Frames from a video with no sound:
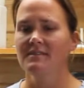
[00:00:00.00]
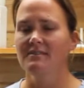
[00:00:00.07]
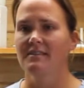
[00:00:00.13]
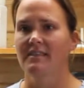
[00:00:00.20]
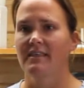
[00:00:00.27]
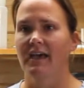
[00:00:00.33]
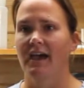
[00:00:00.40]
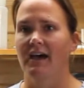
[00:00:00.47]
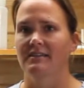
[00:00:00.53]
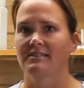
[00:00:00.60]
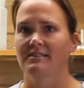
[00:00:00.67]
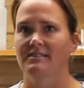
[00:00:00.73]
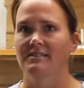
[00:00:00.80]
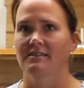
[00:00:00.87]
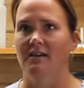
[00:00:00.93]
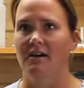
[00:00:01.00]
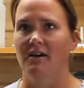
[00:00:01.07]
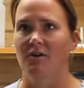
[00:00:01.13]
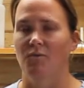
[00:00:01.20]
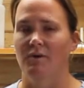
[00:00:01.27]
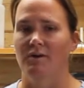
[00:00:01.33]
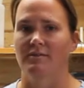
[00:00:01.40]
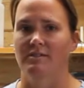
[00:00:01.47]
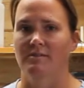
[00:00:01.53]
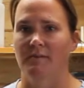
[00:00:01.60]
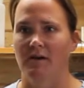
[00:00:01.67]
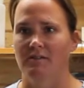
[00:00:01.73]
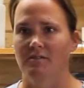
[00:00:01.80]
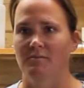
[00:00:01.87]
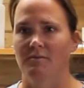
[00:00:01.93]
that uh, we're
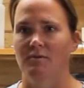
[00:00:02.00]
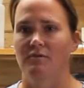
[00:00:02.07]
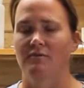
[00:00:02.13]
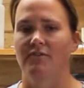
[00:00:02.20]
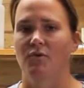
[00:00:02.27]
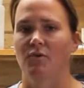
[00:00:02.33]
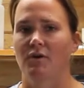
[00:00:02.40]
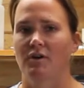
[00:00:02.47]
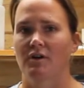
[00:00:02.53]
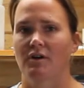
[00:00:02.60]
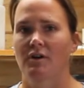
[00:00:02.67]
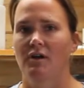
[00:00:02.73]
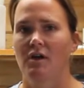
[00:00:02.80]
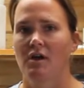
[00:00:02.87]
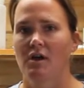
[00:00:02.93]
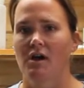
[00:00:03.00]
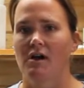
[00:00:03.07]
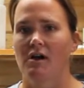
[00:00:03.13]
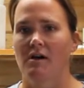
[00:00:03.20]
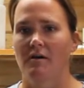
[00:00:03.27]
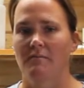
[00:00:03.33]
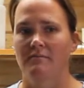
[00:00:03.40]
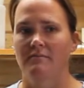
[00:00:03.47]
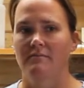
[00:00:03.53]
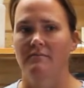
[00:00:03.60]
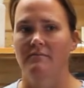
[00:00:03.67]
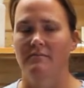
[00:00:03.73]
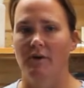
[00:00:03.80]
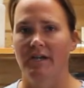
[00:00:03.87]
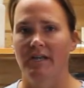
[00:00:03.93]
responsible for um,
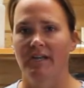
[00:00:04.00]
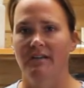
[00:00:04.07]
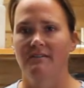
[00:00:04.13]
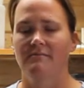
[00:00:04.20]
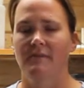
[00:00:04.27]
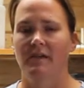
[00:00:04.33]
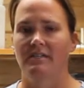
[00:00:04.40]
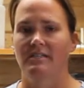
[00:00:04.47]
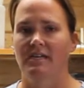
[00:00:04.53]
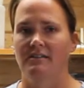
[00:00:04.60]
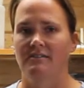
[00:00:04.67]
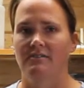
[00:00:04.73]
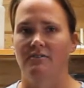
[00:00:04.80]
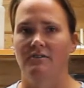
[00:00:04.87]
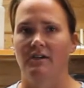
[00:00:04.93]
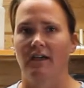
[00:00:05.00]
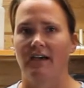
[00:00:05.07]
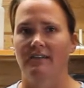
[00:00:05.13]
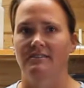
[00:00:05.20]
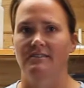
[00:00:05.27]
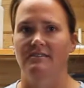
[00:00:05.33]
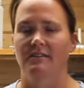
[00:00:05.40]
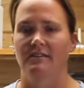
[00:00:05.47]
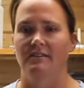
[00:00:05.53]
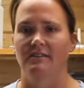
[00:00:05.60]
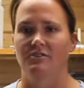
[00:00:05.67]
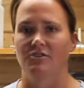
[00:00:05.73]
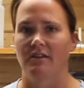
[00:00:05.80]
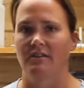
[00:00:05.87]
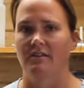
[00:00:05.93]
breeding, maintaining through the classes, and then
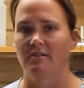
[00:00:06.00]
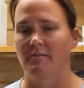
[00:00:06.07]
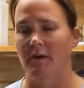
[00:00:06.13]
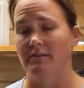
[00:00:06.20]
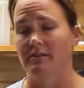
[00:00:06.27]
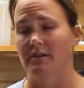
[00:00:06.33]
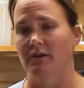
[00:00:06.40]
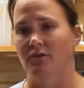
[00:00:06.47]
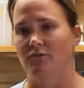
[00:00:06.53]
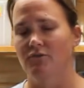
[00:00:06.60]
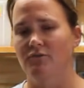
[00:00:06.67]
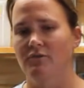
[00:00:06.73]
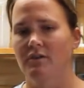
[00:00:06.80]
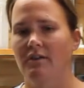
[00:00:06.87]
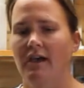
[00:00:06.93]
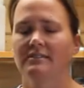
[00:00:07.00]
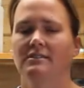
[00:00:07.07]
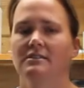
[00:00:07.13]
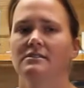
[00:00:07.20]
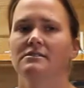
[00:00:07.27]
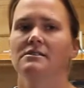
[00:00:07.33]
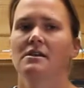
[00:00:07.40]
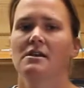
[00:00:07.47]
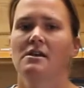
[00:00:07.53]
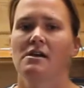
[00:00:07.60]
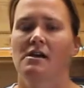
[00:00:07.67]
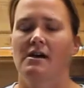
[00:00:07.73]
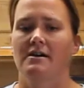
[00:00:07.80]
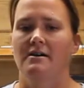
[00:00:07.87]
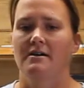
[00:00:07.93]
train them as they go through the classes.
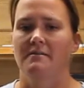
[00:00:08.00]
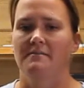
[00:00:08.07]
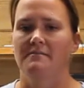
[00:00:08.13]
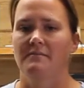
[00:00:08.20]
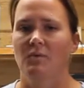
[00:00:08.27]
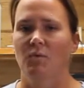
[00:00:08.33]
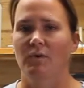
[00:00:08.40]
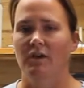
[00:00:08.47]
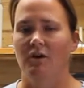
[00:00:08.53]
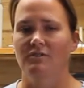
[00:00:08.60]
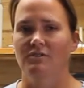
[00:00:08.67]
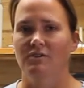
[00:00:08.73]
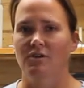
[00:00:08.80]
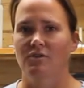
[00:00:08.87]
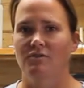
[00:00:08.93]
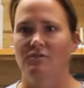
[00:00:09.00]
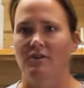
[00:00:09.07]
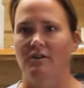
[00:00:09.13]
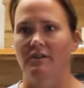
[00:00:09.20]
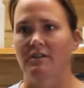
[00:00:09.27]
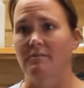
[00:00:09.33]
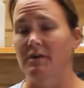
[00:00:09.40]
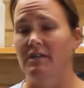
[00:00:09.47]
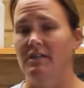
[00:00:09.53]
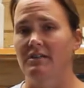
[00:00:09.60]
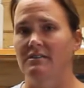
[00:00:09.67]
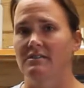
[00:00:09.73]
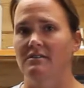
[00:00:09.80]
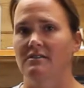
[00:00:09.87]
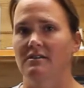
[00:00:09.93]
Um, we also, during the breeding
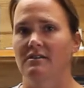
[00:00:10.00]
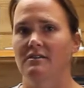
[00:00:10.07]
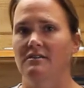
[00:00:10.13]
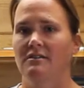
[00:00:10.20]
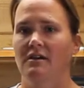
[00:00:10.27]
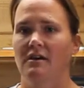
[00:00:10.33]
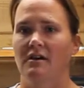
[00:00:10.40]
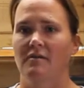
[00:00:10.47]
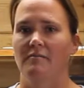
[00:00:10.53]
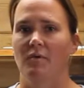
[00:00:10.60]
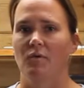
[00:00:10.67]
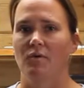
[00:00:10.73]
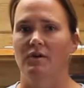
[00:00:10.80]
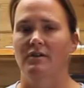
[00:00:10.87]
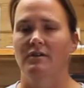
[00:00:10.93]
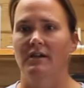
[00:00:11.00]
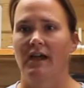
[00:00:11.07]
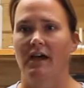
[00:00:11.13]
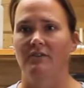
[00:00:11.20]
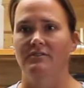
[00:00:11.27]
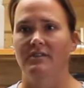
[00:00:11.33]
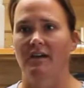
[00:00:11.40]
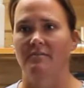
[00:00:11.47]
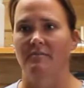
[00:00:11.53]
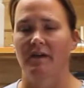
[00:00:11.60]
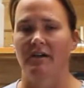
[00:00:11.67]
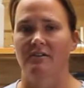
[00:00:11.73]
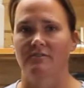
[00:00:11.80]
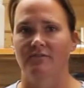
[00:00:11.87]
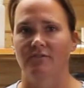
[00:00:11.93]
season, uh, board outside
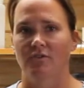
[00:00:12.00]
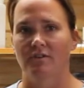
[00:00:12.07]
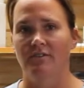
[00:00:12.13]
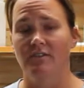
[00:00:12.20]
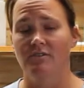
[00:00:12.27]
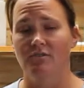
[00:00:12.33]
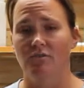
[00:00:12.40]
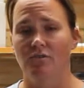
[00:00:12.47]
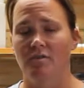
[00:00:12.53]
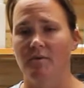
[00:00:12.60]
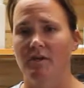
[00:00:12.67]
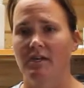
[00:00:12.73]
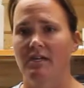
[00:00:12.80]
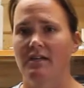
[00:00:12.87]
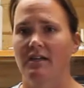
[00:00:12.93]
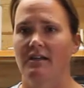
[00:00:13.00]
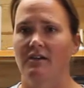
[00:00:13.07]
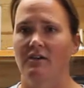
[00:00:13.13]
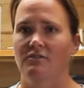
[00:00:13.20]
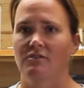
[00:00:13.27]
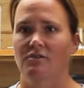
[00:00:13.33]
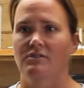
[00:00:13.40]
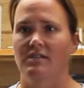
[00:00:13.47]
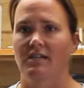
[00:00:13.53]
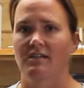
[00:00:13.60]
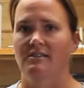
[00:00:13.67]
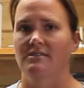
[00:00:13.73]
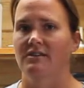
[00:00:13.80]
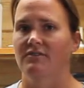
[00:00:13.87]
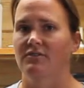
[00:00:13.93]
mares for the vet school to breed and also
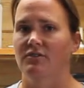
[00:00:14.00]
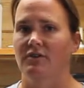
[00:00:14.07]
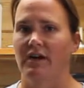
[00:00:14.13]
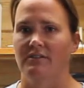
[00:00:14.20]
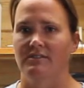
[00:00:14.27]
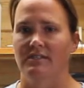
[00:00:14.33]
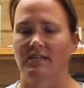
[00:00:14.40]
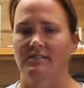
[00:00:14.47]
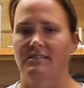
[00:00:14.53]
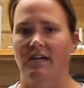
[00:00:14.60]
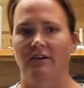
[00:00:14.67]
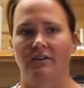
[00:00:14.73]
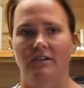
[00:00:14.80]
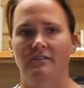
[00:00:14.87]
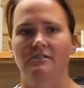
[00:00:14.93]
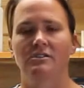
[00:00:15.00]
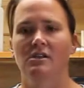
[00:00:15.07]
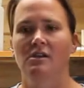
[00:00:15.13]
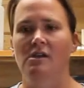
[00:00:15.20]
stand several outside stallions.